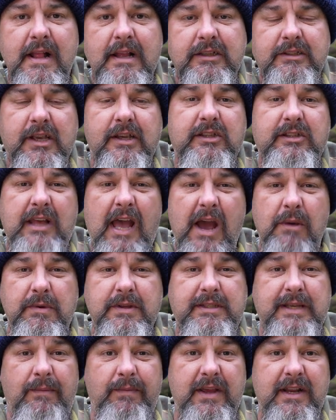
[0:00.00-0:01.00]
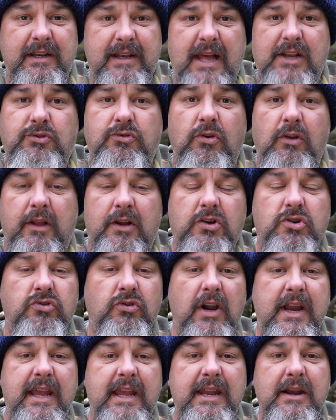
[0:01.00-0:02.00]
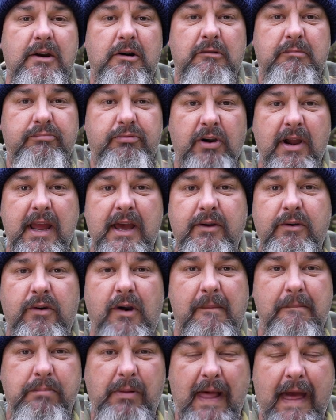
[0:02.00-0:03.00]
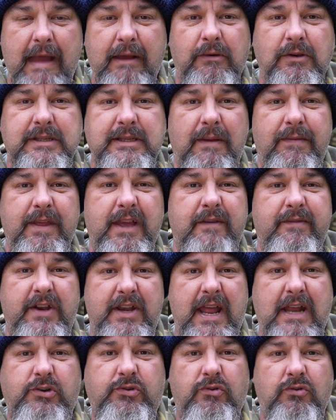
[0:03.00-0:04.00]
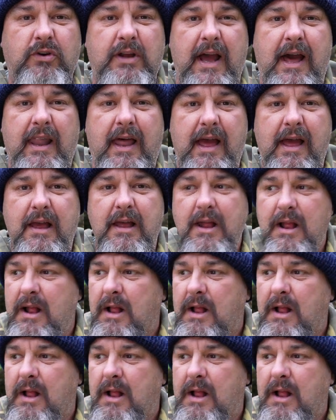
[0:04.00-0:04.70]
So start with something natural, a green or a brown or a black or something of a natural colour.